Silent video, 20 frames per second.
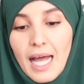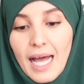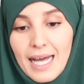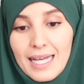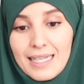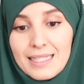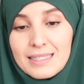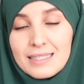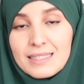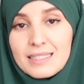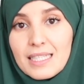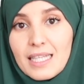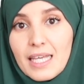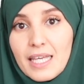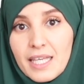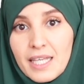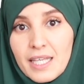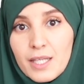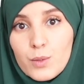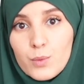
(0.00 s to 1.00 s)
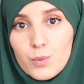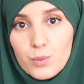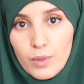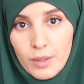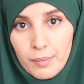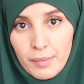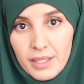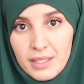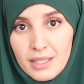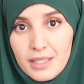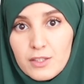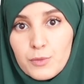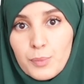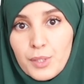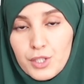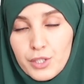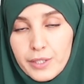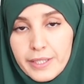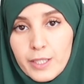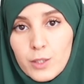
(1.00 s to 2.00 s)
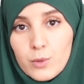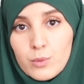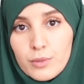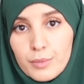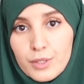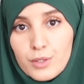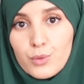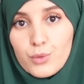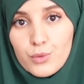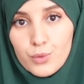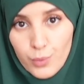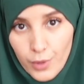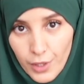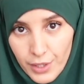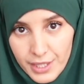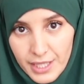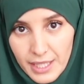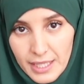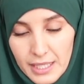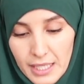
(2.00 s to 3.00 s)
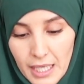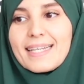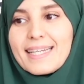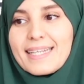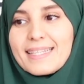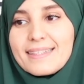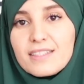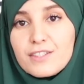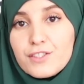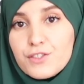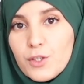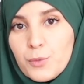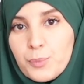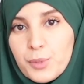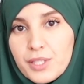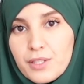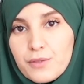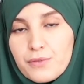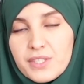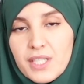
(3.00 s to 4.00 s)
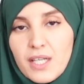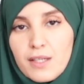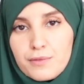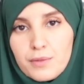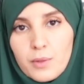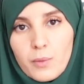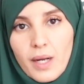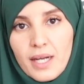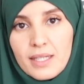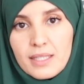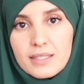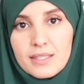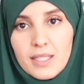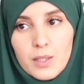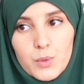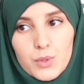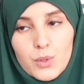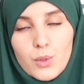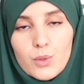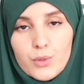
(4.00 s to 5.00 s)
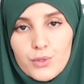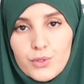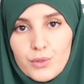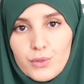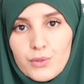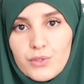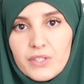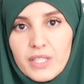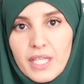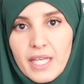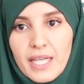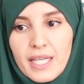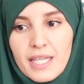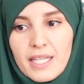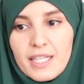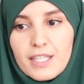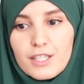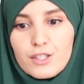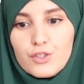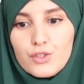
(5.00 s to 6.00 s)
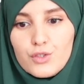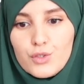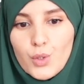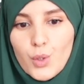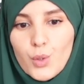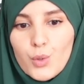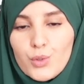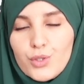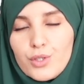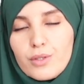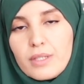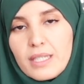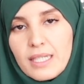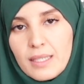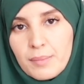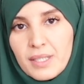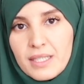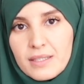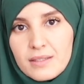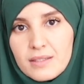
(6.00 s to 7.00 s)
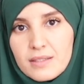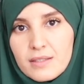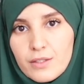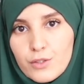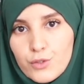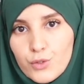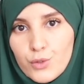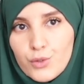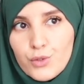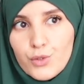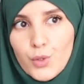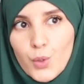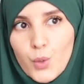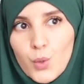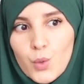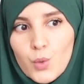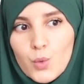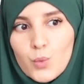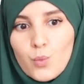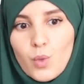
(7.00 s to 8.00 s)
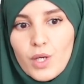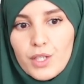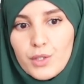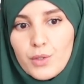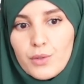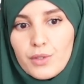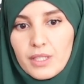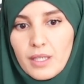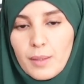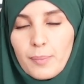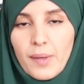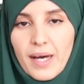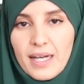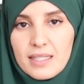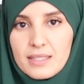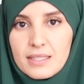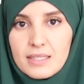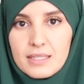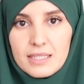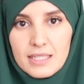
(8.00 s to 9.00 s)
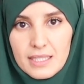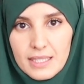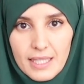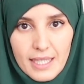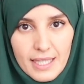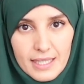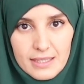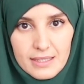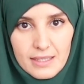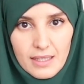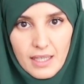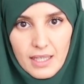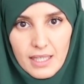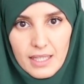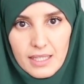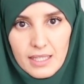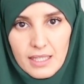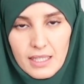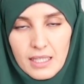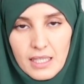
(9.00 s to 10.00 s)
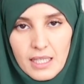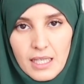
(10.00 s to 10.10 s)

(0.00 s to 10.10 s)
as a woman, especially a woman who's working. In this topic of self-awareness, I would also say know your limits. So know what your capacity is like.